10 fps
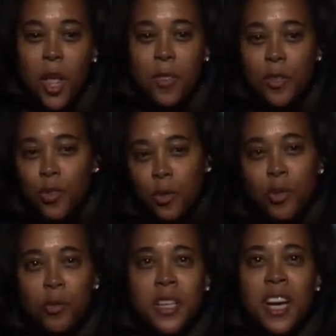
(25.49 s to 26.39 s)
the
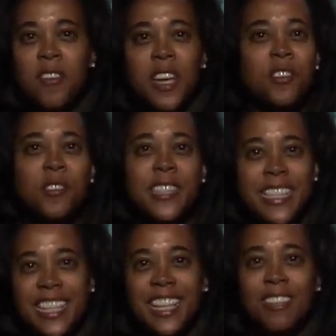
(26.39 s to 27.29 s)
children of inner
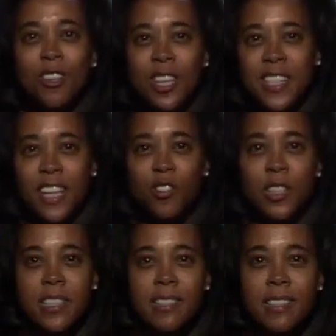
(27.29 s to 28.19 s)
city Los
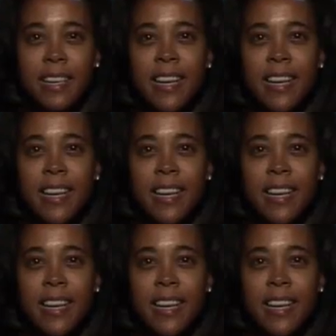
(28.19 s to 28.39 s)
Angeles,